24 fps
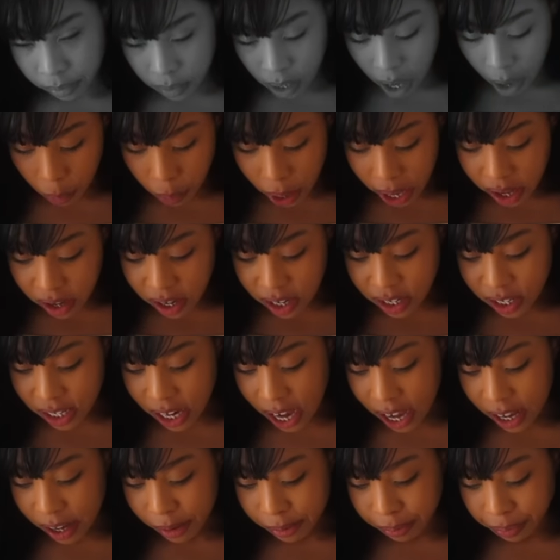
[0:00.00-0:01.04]
I went on a
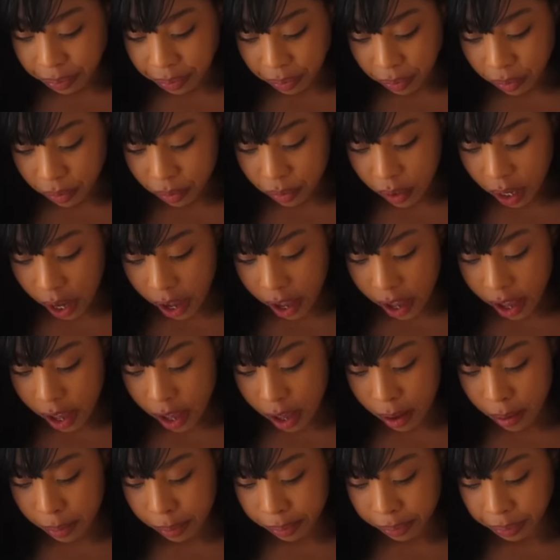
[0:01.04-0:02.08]
date to
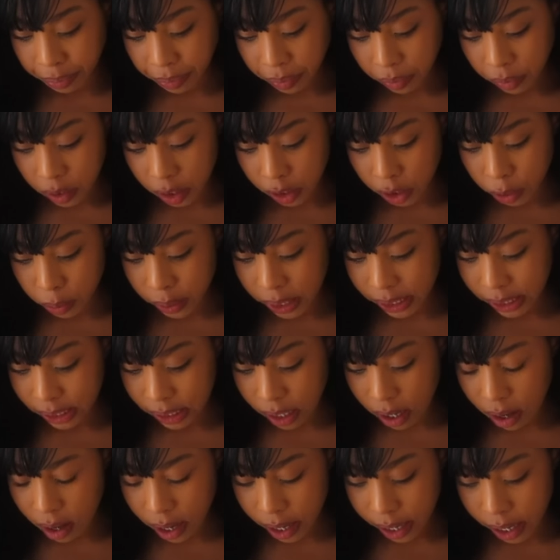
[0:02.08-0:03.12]
an
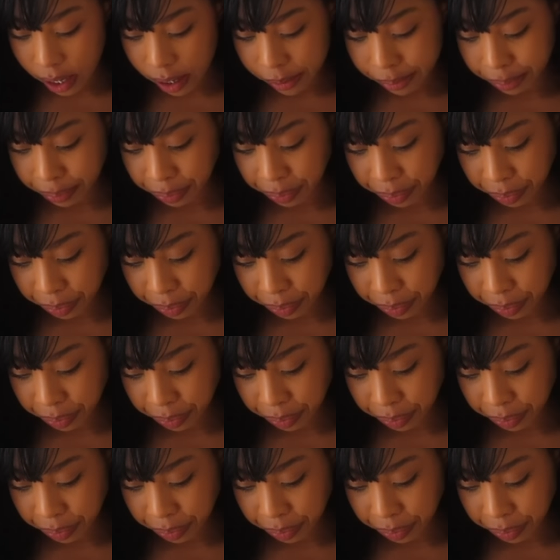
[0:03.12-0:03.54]
izakaya